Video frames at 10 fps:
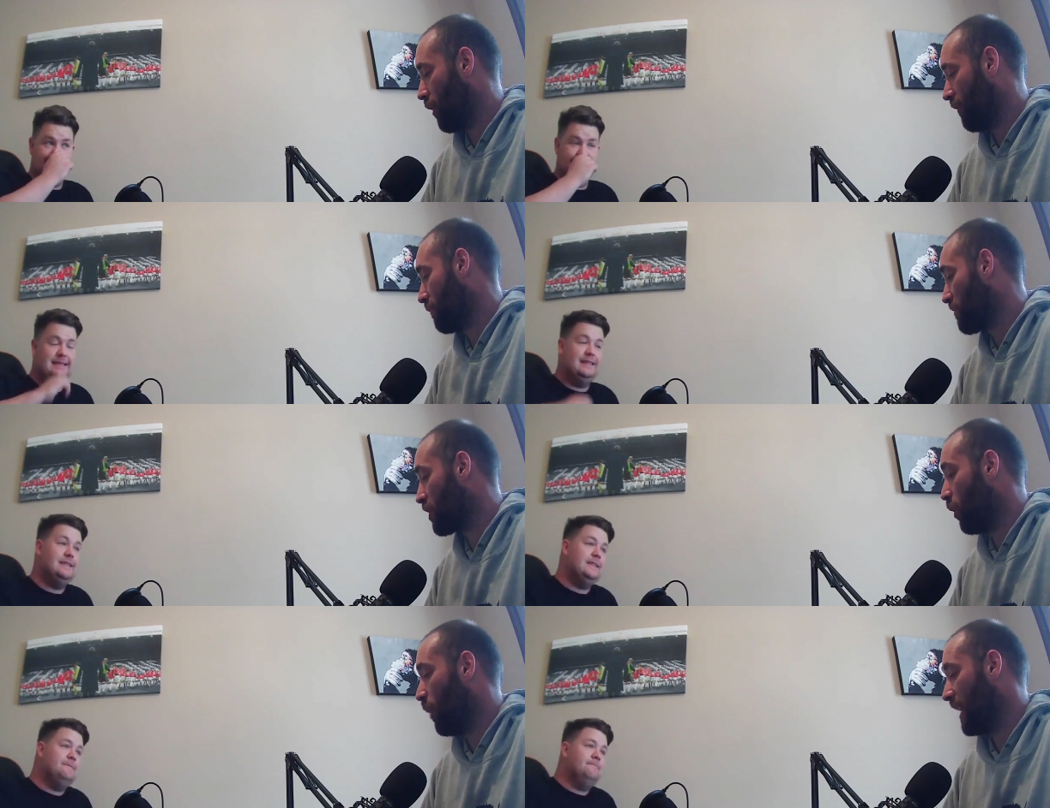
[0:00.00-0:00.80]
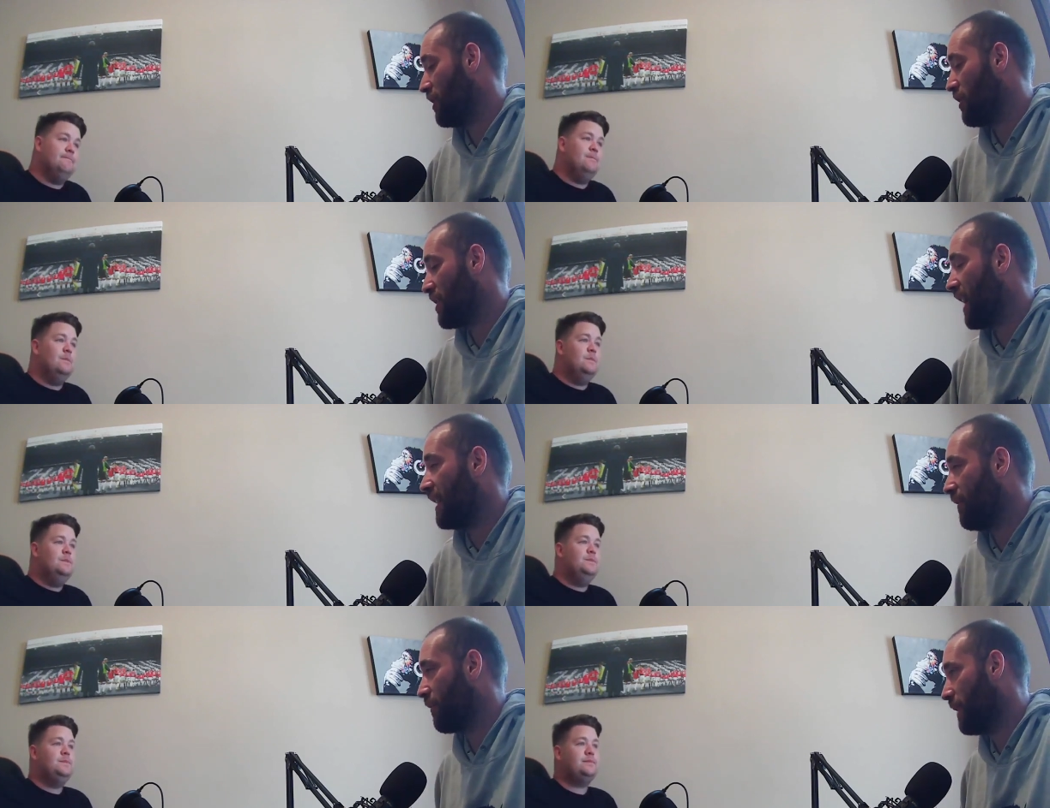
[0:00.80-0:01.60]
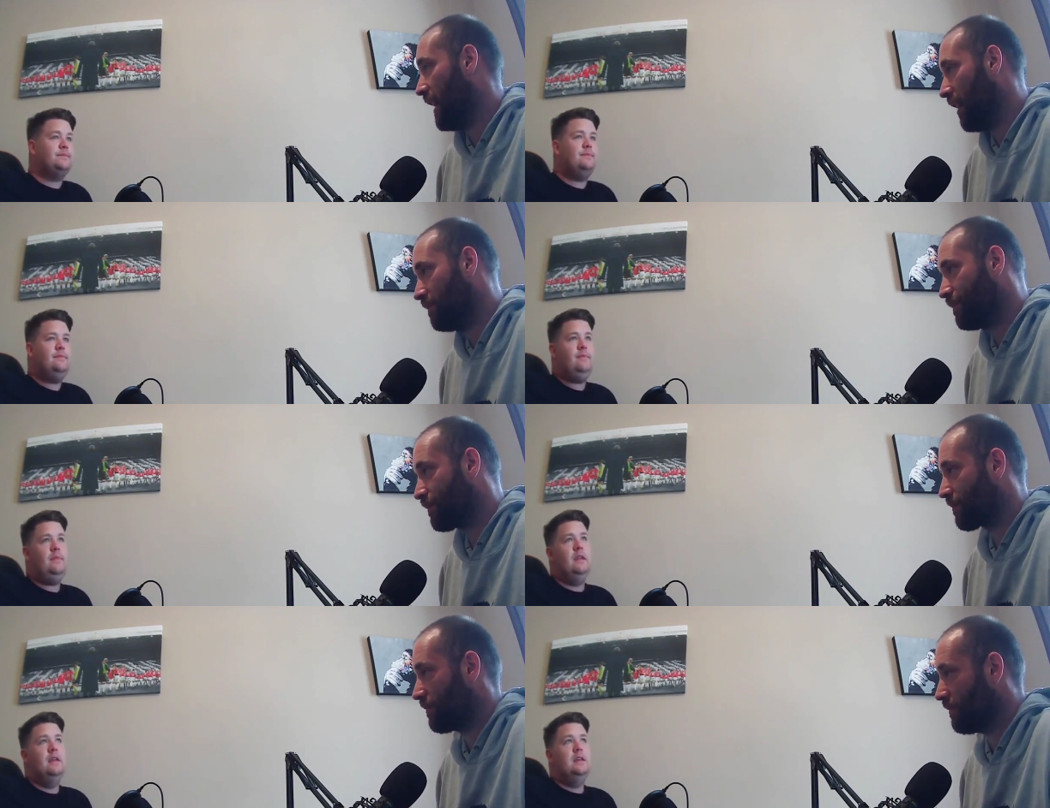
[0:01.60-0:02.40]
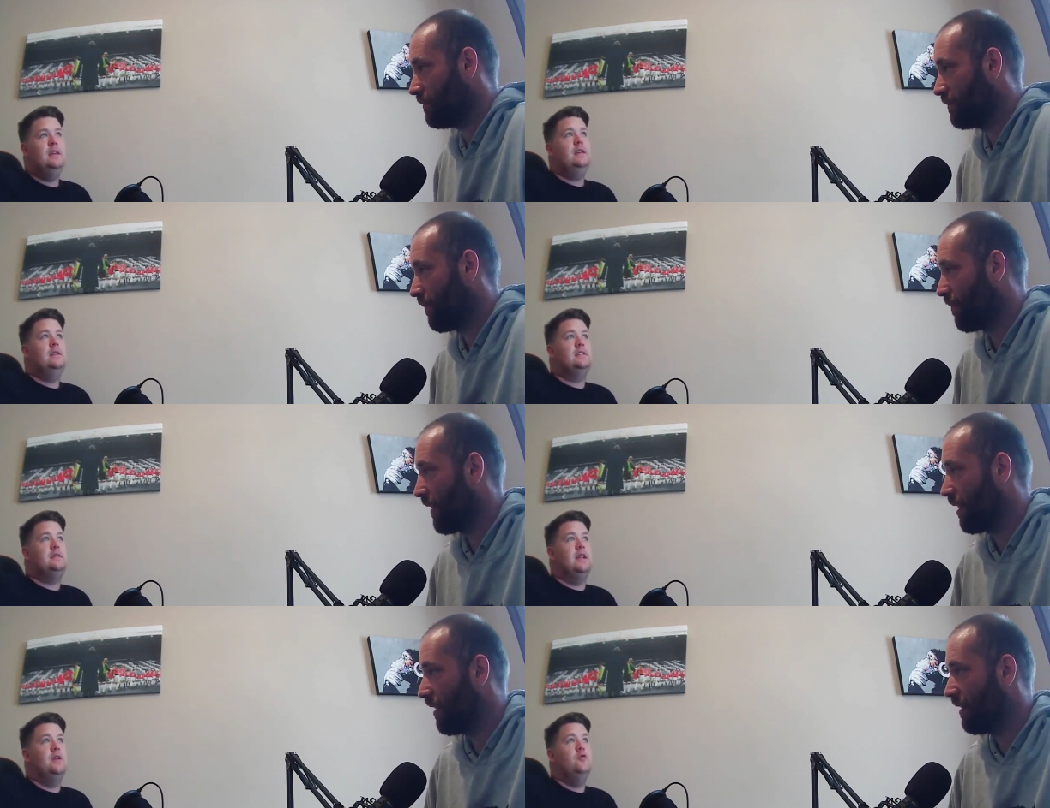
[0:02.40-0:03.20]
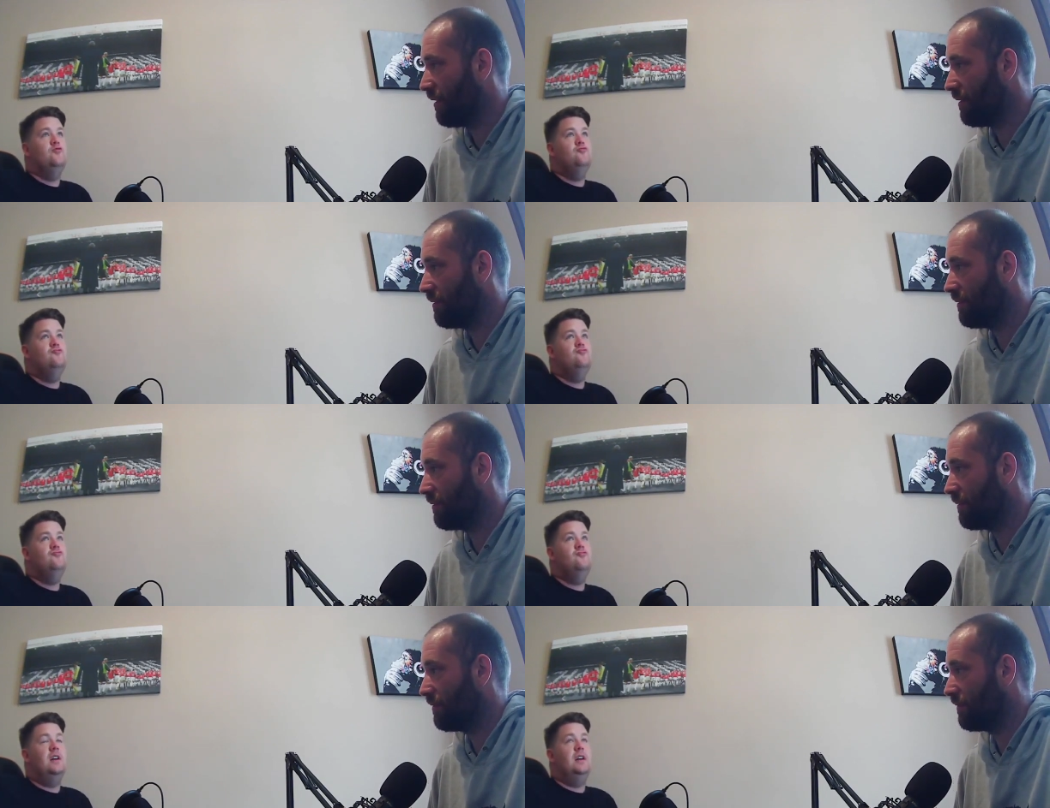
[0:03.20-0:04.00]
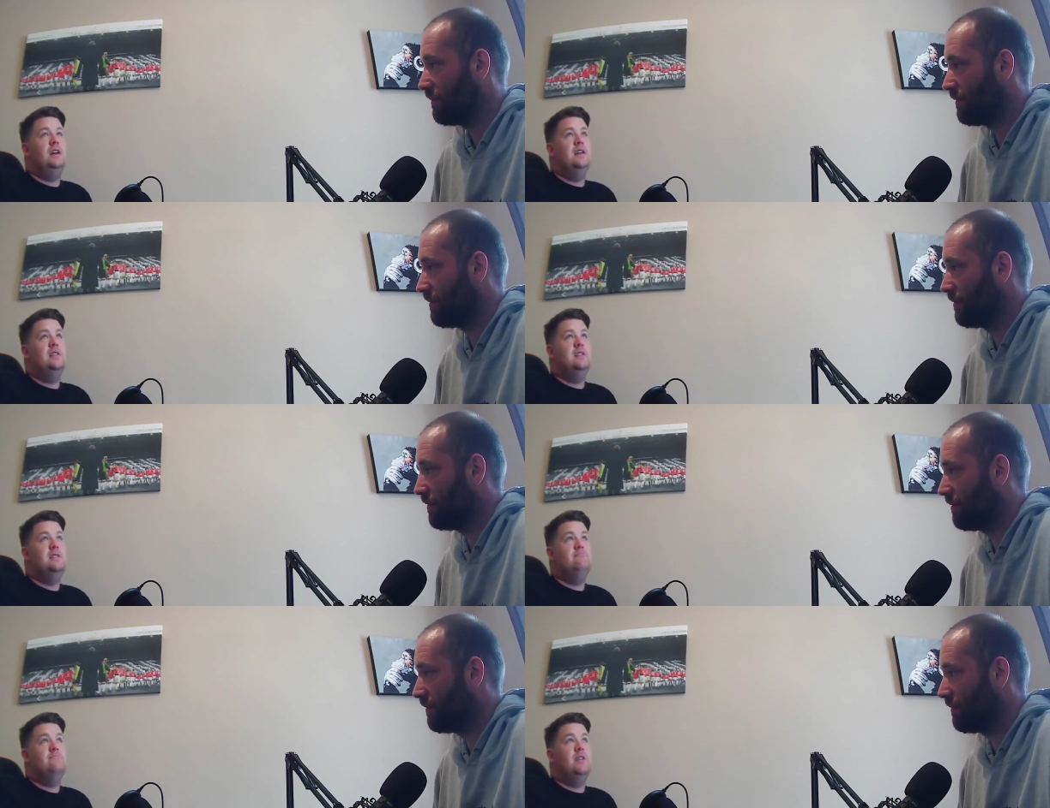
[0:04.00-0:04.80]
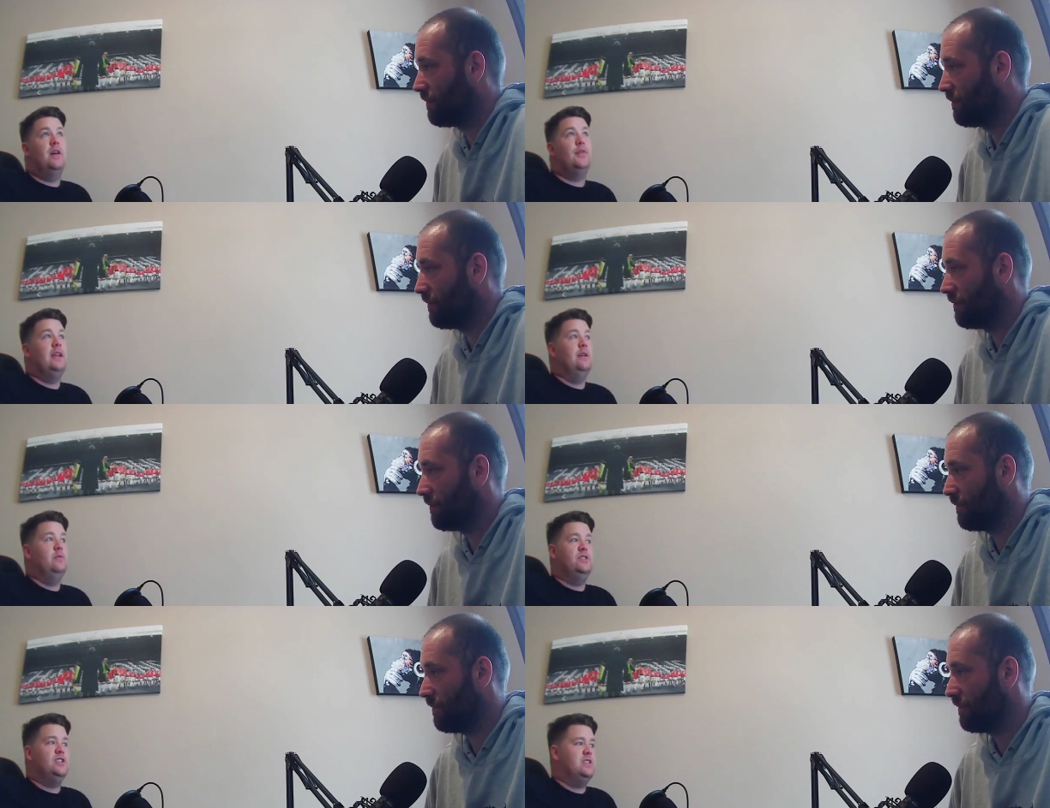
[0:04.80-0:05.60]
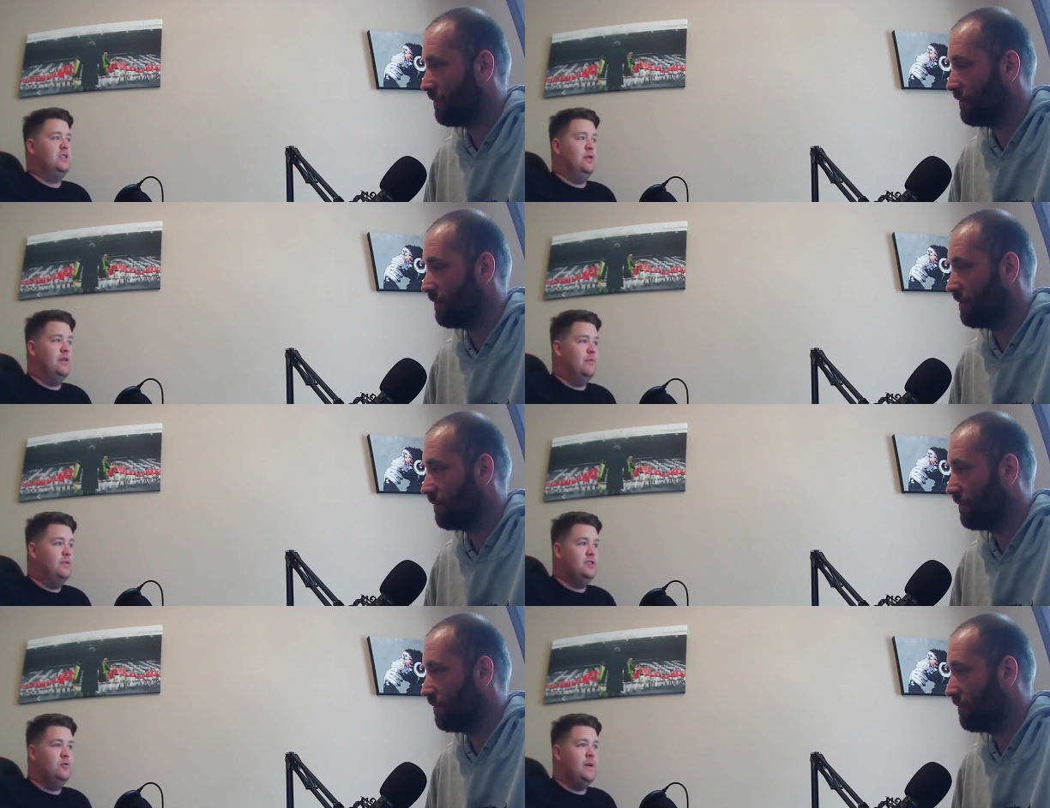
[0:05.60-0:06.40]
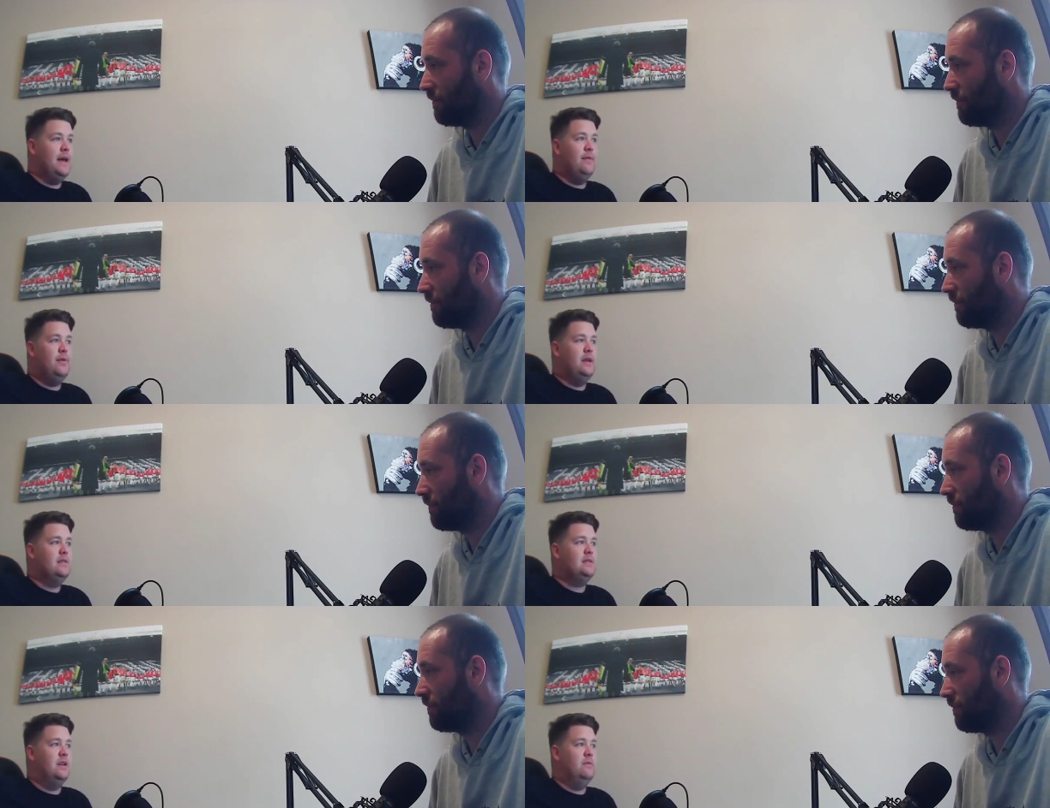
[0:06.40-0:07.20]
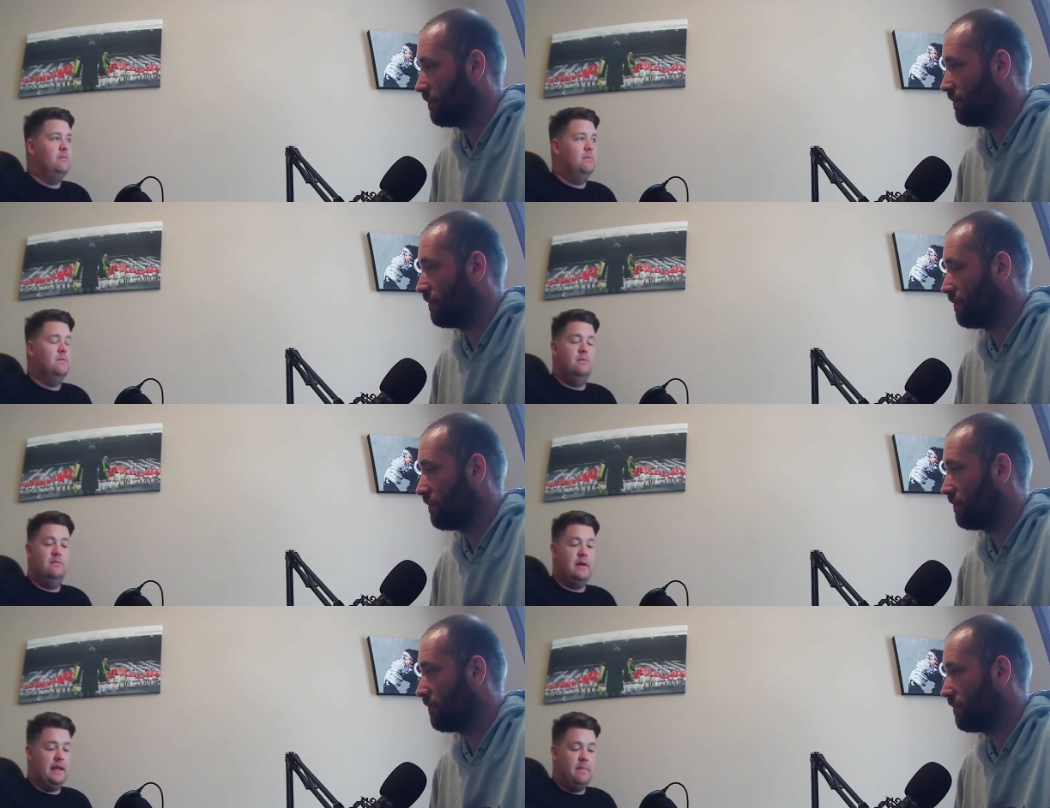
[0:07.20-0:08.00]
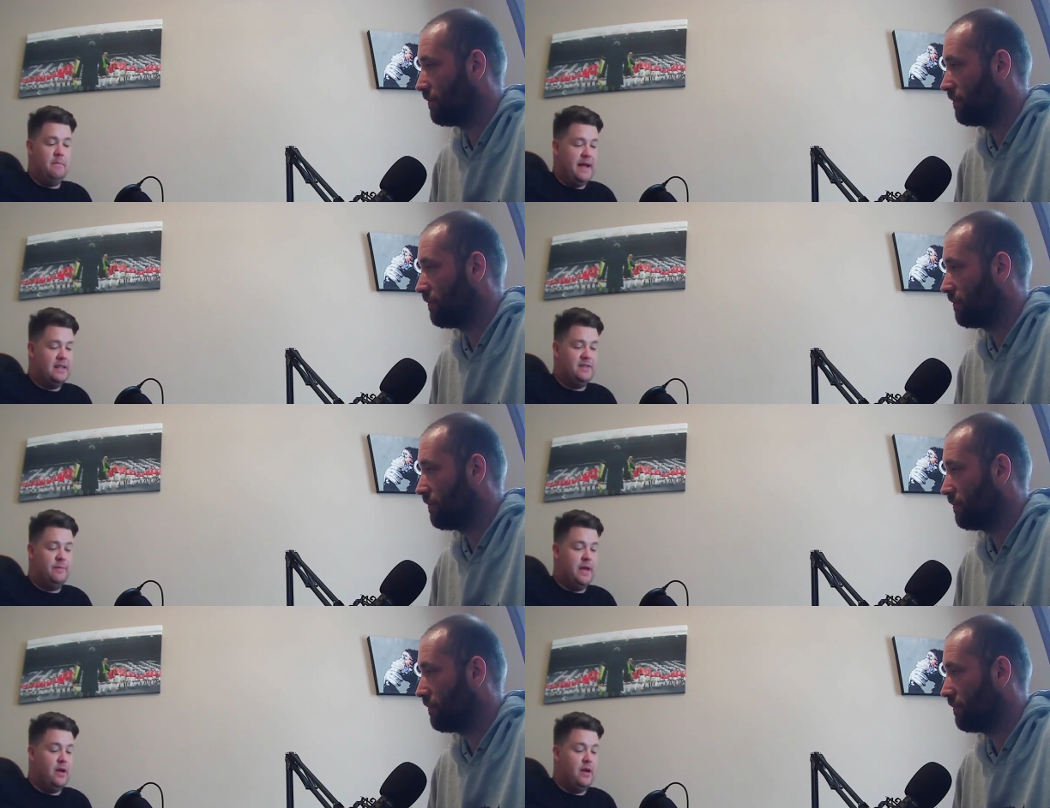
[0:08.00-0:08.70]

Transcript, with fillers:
Speaker 1: off from school, where did you take it from there?
Speaker 2: So um, I think it was just doing the original band thing, so making bands of my